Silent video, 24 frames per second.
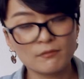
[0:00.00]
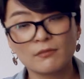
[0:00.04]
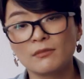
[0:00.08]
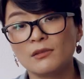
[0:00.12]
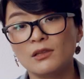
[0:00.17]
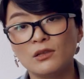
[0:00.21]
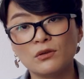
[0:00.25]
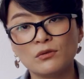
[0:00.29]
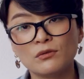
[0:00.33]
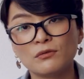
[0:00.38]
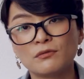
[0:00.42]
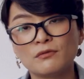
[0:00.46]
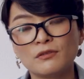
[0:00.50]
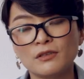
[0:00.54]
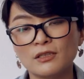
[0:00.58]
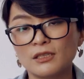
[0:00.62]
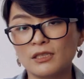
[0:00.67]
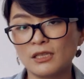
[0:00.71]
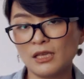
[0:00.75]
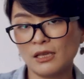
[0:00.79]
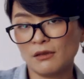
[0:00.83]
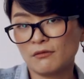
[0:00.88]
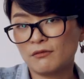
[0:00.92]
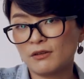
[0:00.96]
you
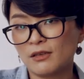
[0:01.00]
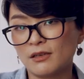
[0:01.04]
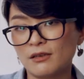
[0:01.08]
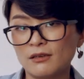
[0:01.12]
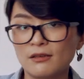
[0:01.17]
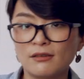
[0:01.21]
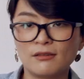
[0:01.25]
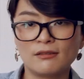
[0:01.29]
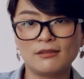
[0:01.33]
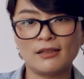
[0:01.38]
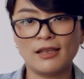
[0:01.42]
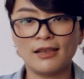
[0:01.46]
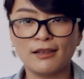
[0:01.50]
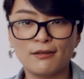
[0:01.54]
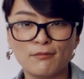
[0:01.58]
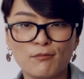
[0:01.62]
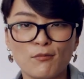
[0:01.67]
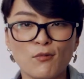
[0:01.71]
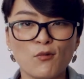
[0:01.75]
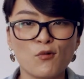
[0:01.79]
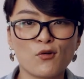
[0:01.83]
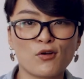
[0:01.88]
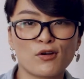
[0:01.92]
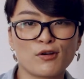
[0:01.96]
feel even like
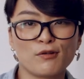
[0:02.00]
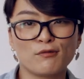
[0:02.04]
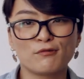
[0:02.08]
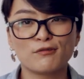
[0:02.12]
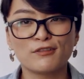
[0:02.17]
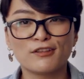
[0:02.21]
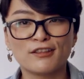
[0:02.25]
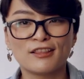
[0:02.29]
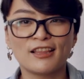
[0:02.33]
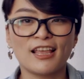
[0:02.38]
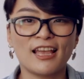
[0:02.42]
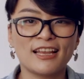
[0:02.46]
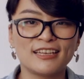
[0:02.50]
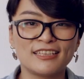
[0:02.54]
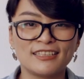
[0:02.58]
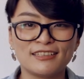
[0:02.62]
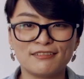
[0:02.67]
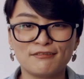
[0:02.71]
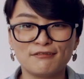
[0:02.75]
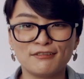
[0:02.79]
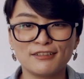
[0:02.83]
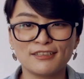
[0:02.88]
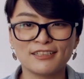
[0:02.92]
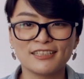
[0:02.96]
more of the Latin
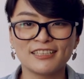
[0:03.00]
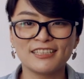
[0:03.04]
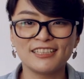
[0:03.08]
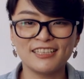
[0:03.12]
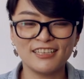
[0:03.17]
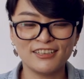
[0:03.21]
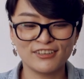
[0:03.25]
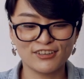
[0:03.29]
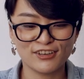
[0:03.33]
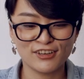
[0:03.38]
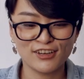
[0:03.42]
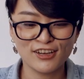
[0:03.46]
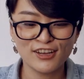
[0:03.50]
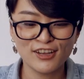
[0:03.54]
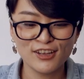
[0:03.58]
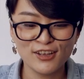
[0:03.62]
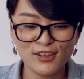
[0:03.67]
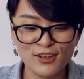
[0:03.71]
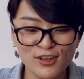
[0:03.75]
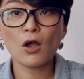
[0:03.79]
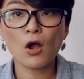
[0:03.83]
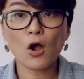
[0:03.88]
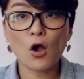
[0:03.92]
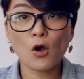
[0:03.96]
feeling here.
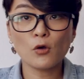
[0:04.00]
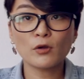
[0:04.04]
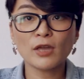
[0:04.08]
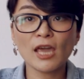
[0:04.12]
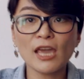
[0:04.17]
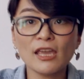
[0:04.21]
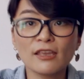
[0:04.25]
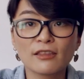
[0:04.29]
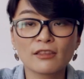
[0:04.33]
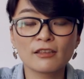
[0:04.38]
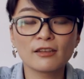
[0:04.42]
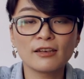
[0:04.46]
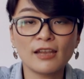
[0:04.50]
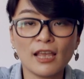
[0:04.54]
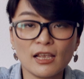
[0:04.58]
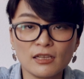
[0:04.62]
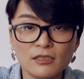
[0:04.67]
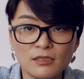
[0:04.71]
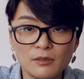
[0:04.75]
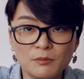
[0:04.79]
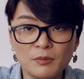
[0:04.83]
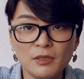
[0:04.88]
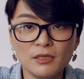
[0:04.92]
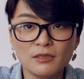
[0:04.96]
Okay, the
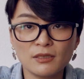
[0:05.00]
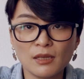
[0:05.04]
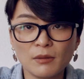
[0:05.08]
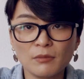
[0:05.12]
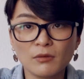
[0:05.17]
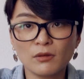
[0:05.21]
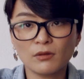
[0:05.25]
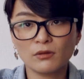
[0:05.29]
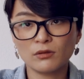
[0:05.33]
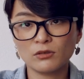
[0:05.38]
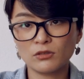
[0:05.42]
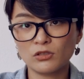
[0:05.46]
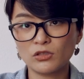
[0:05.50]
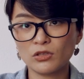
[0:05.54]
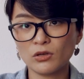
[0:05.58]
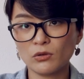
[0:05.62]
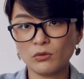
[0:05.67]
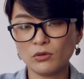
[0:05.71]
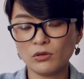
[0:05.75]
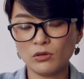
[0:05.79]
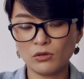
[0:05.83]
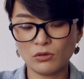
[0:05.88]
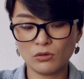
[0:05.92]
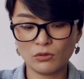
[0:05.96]
next piece I'm gonna show
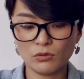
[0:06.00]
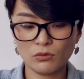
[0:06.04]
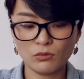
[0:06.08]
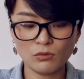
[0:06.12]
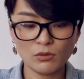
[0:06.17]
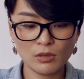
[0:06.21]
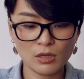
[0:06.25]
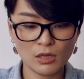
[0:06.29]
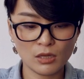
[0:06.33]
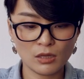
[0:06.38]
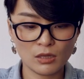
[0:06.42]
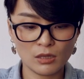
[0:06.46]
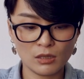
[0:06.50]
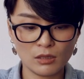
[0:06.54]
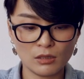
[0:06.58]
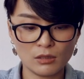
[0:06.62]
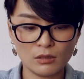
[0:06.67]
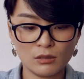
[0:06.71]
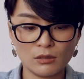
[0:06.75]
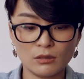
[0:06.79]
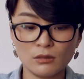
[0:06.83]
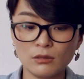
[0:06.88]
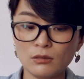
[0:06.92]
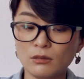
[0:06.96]
you
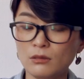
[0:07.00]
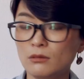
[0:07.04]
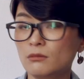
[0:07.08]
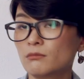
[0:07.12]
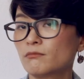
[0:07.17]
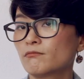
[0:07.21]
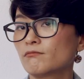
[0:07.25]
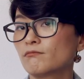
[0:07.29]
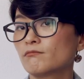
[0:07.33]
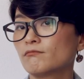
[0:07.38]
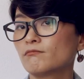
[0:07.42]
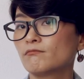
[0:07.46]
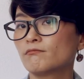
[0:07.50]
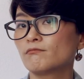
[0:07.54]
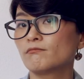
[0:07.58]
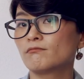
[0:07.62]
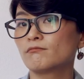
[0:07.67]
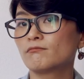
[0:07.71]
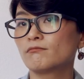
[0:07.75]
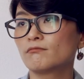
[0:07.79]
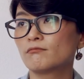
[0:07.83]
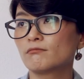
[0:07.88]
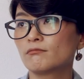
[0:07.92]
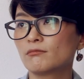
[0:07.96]
is
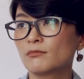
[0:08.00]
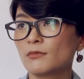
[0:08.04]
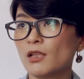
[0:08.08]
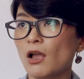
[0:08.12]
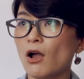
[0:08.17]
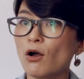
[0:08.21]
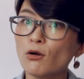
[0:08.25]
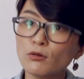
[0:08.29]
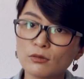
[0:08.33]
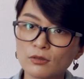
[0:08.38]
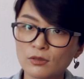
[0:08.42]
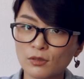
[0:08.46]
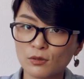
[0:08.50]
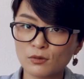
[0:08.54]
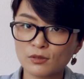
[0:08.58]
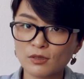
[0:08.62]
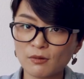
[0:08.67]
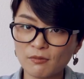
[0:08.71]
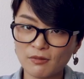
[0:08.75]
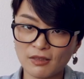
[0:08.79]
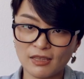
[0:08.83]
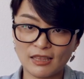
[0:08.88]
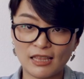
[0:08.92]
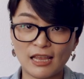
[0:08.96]
also
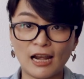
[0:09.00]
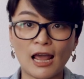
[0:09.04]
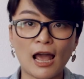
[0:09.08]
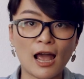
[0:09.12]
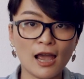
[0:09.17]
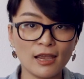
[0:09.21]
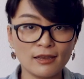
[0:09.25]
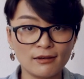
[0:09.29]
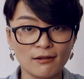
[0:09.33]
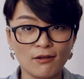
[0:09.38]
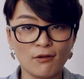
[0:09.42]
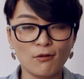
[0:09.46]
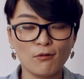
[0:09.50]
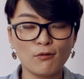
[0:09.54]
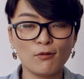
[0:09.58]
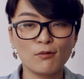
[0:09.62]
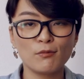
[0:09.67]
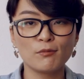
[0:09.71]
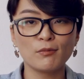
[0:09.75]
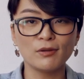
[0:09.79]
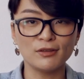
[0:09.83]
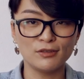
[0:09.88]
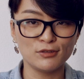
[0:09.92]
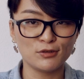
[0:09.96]
something that I know,
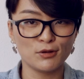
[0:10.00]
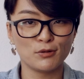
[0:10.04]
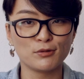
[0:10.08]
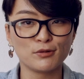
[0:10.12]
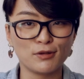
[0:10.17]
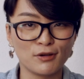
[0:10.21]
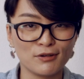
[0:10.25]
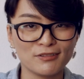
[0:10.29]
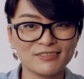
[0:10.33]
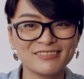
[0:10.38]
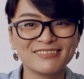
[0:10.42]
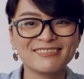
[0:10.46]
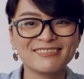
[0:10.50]
but you don't know.